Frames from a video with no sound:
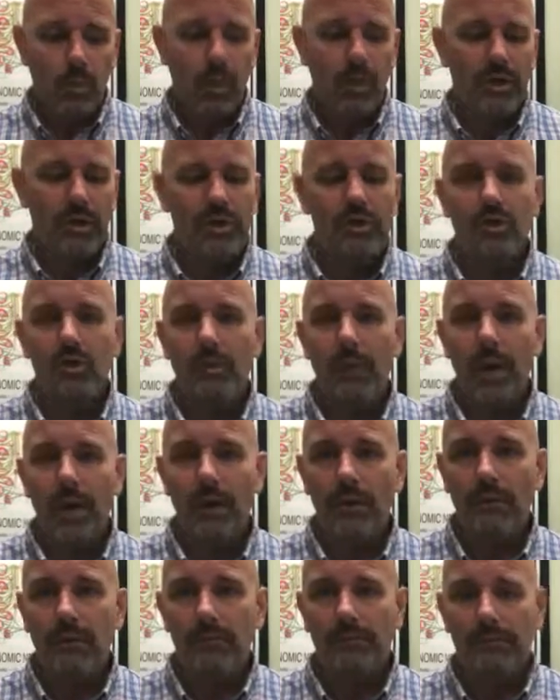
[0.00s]
What can you do
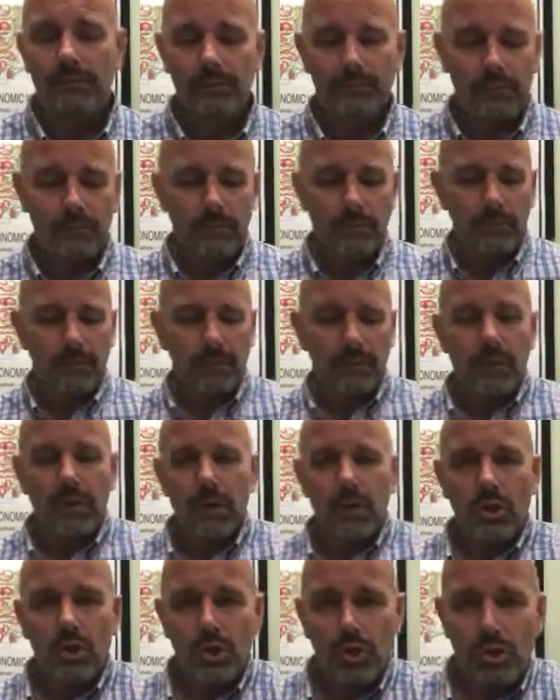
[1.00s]
about it?
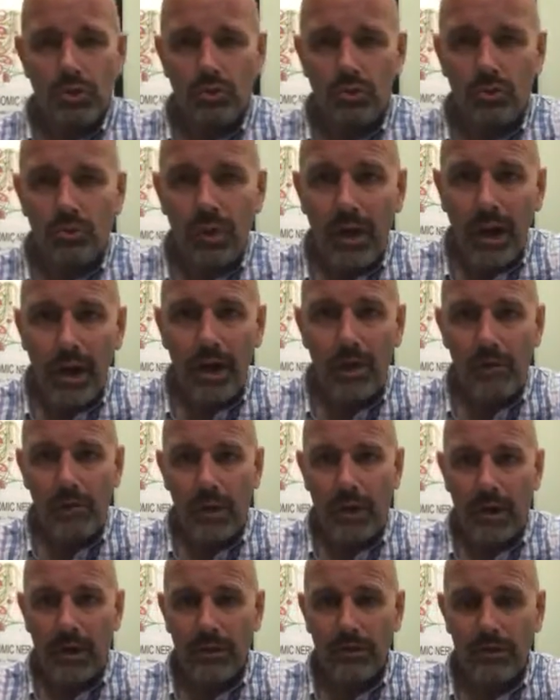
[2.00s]
true
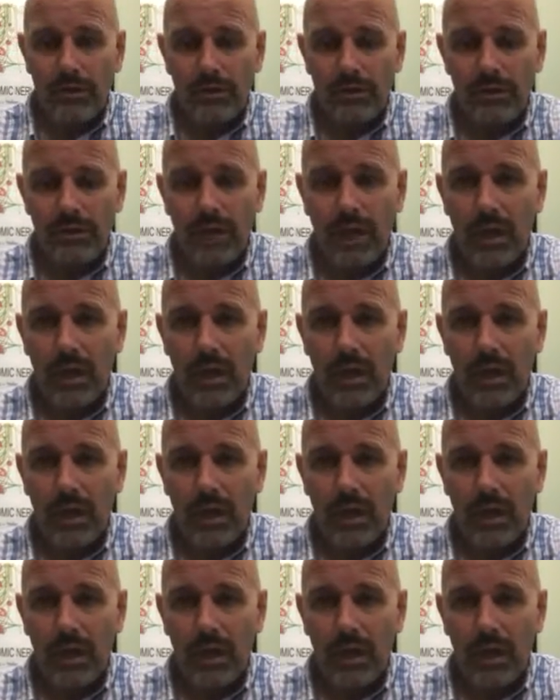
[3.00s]
chiropractors,